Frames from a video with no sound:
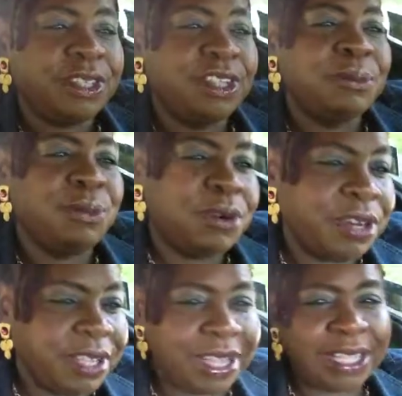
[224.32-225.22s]
thing in the
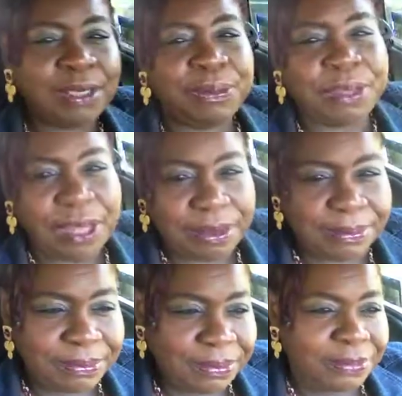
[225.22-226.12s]
morning, that's when
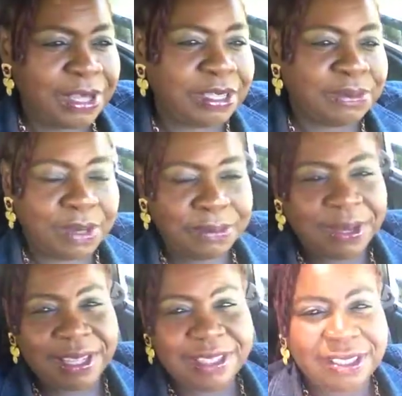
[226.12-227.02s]
I'm that's when I'm
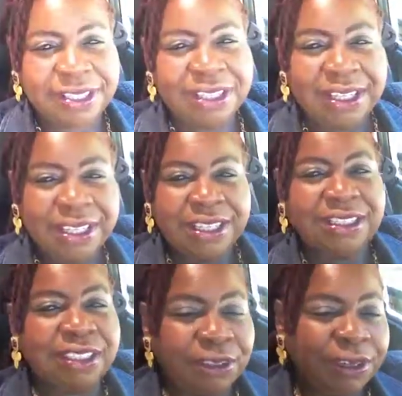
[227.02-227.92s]
best.
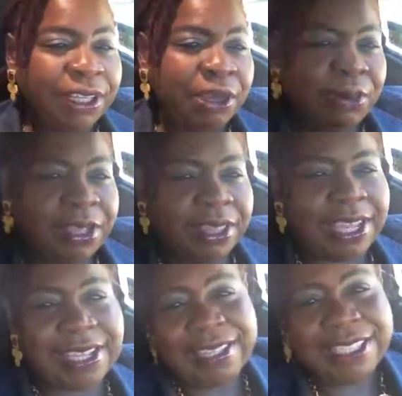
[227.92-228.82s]
So anyway,
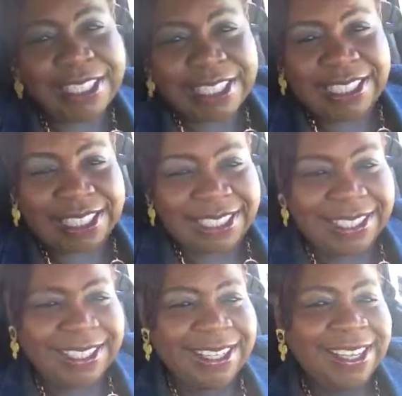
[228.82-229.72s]
that this is it
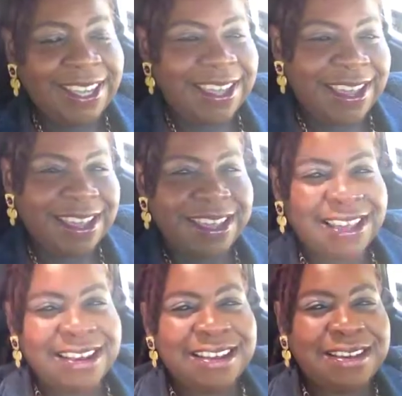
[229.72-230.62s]

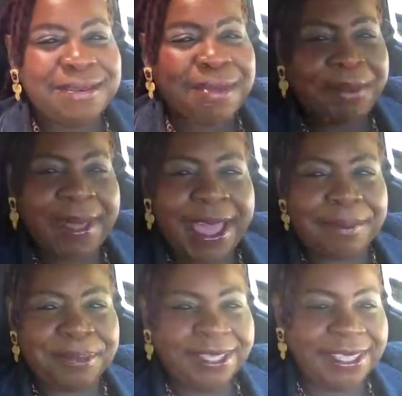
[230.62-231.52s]
and um, I'm
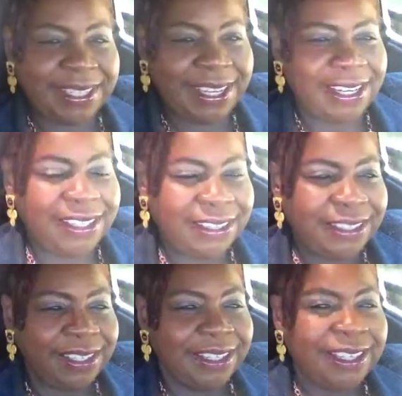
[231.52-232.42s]
happy today.
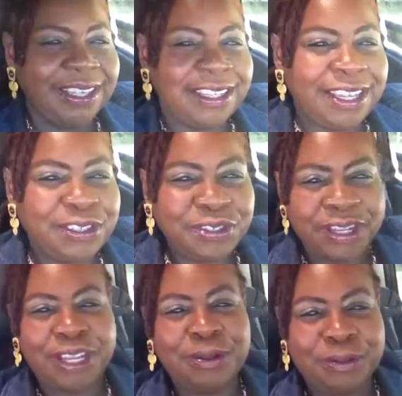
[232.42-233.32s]

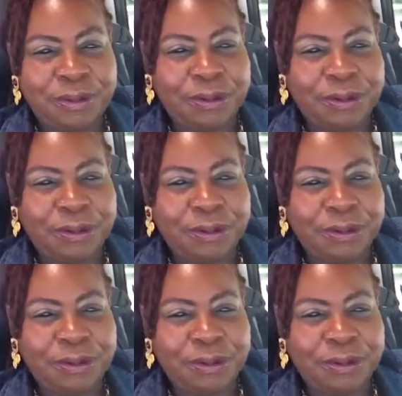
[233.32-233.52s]
Yesterday,